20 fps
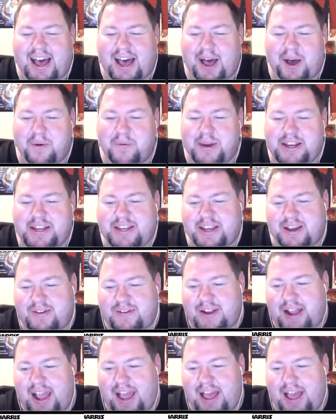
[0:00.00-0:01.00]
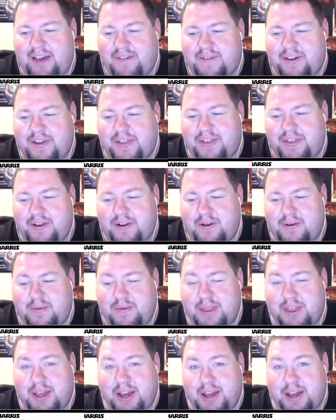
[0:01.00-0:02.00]
we don't have a third
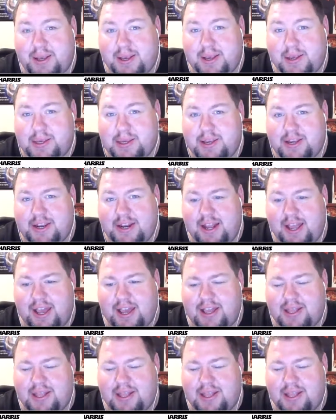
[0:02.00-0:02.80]
with us tonight.